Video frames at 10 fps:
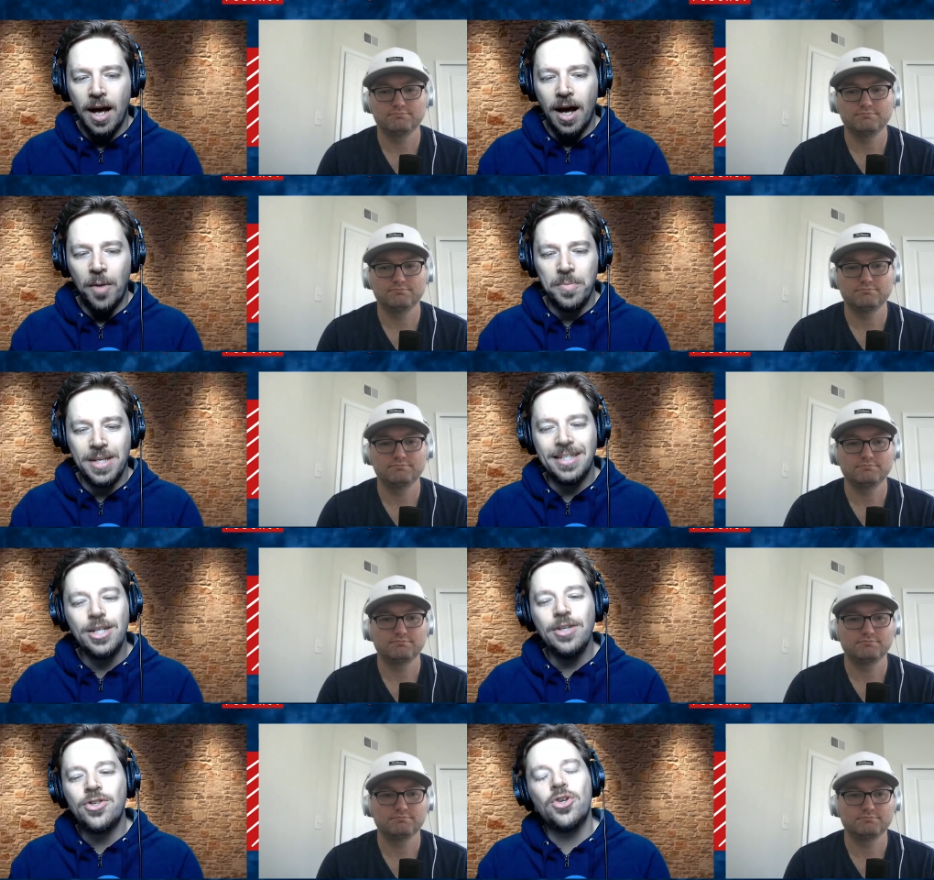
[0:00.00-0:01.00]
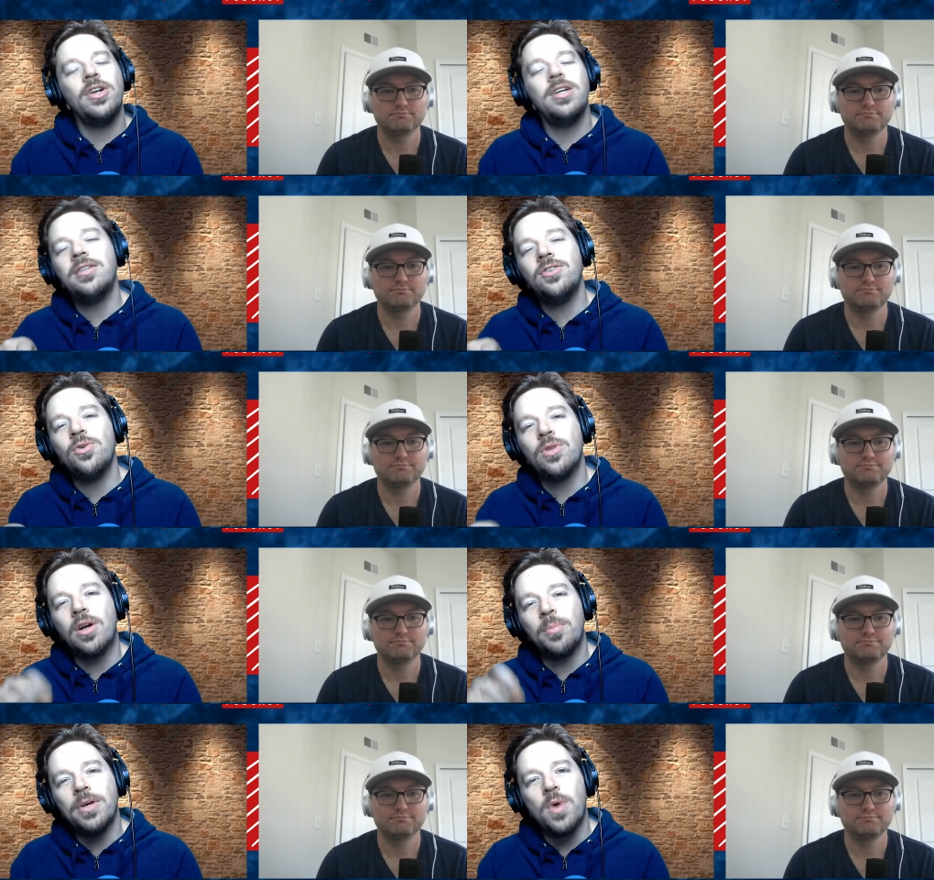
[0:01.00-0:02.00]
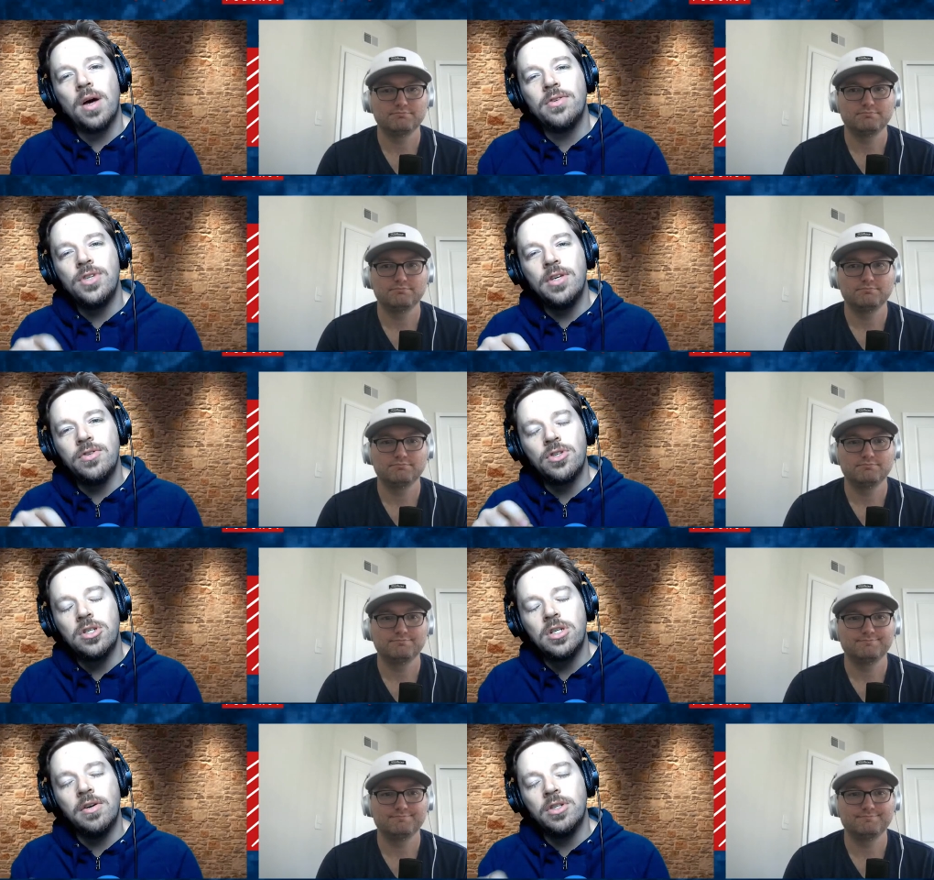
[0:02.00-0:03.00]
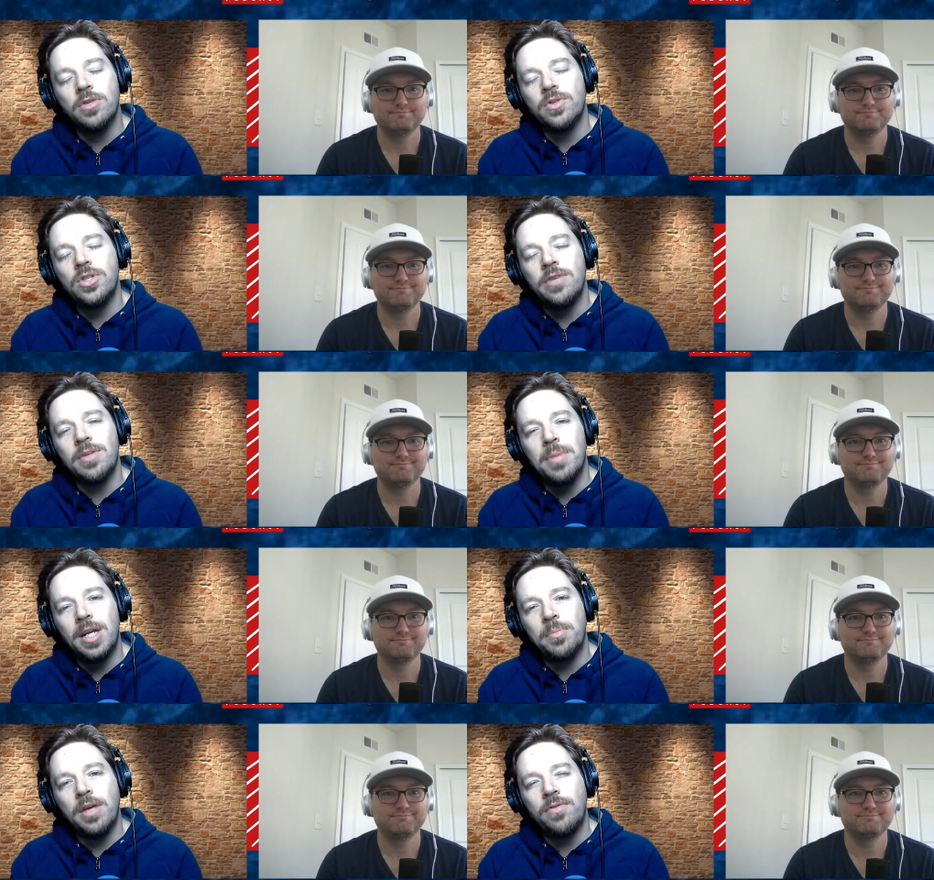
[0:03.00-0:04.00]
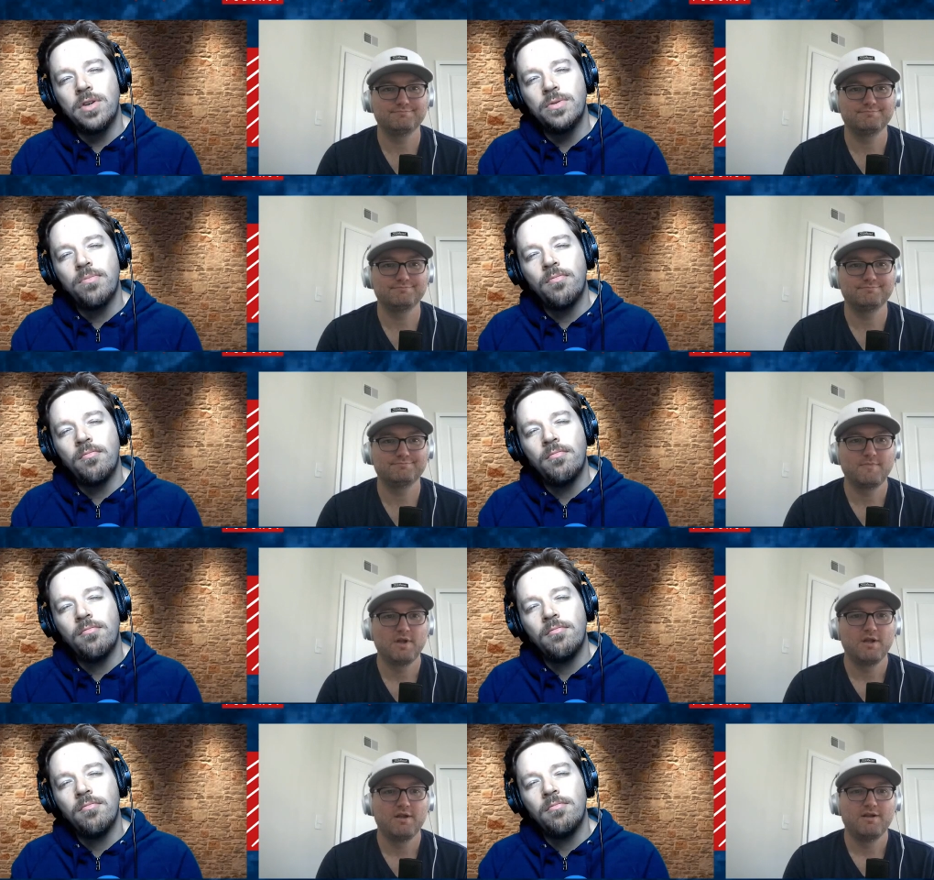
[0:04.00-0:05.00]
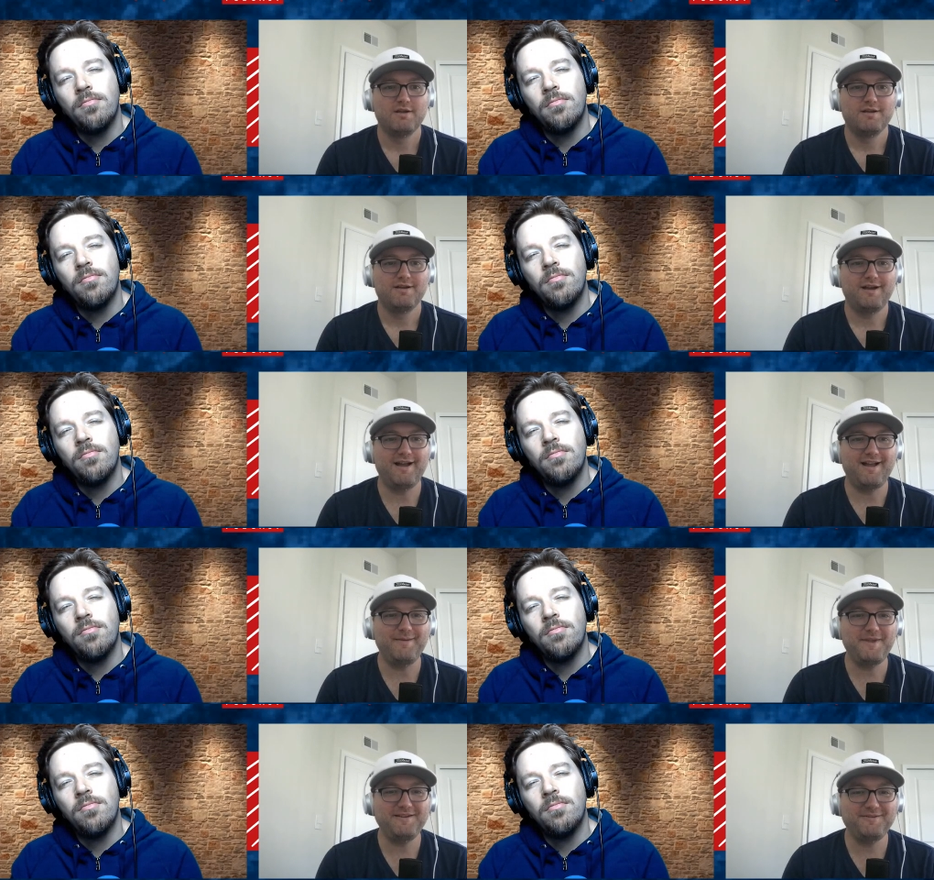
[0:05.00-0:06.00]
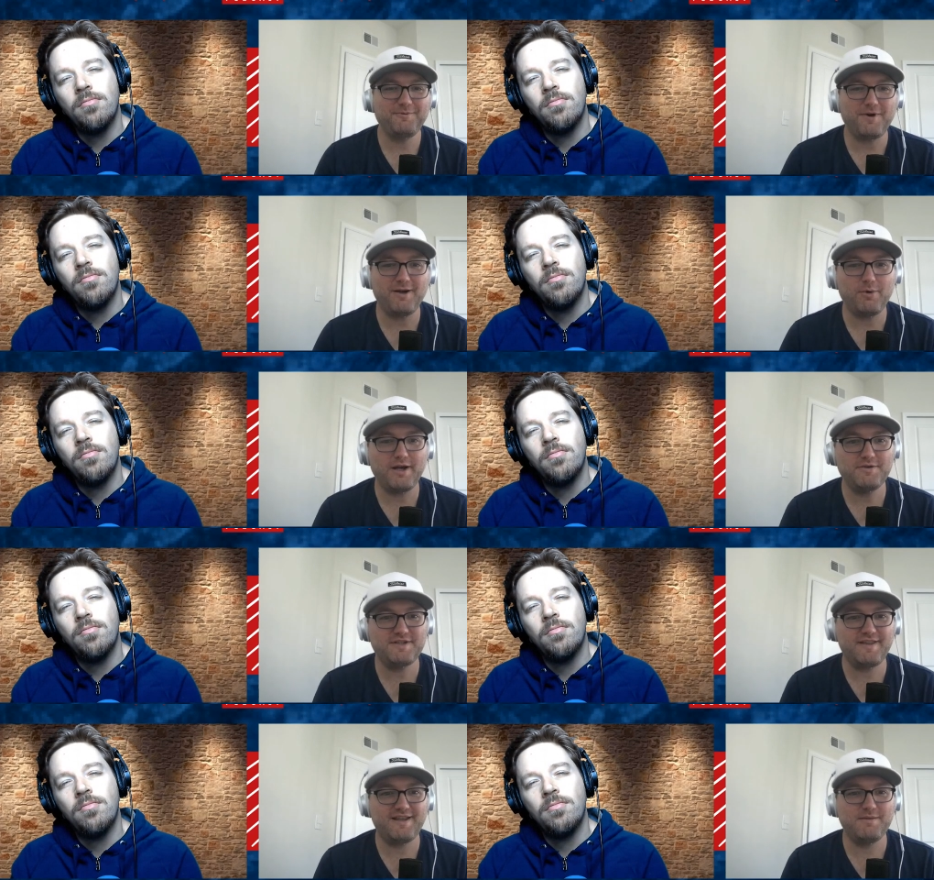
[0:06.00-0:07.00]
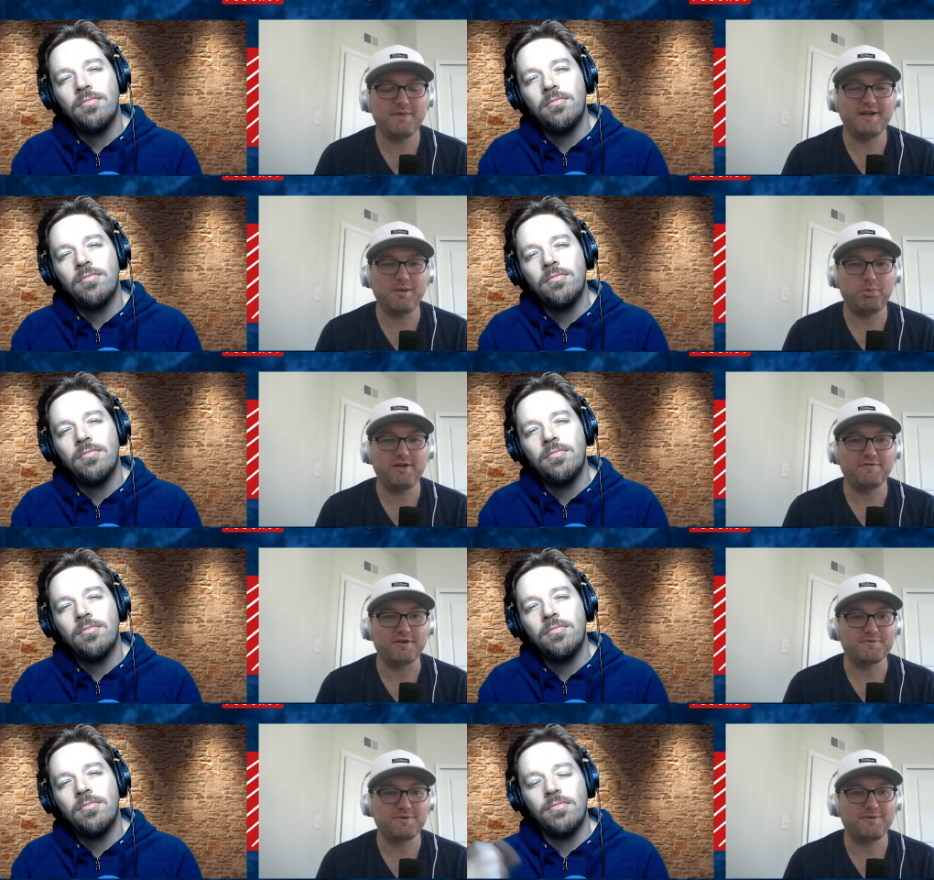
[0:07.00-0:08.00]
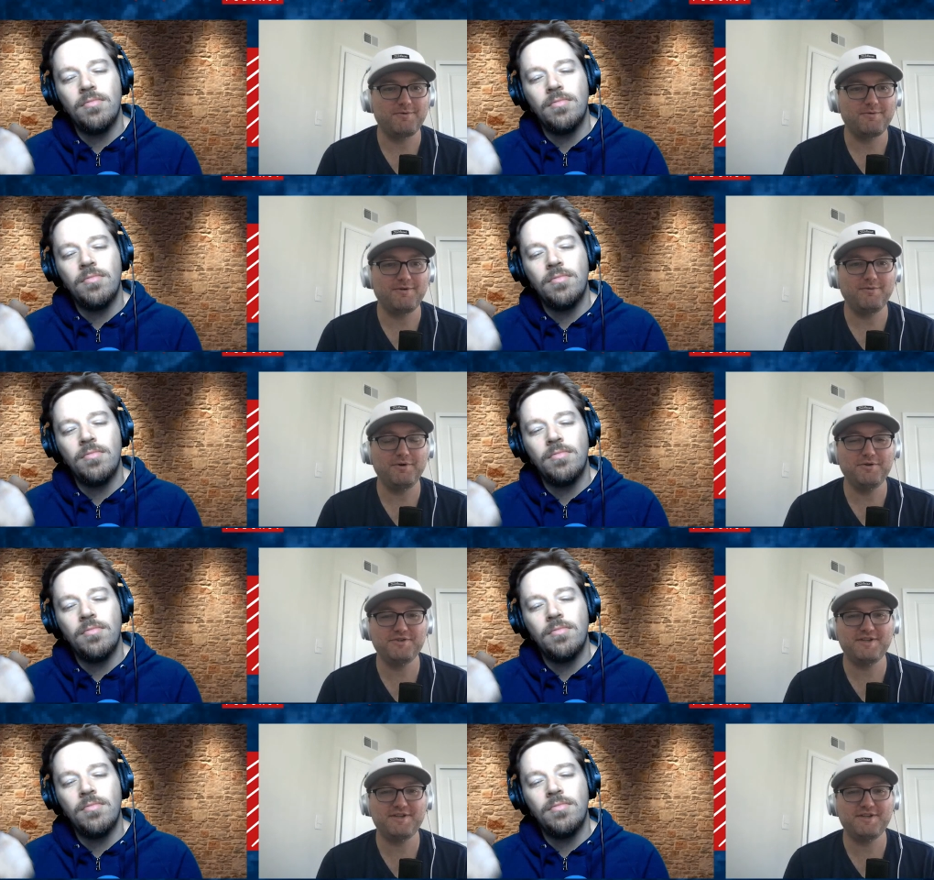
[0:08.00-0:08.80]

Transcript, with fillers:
Speaker 1: um, is it concerning to you that our best wide receiver is a, is a receiver that might not play for us?
Speaker 2: I, I mean, why, why do you say that he might not play for us? What, what, what are you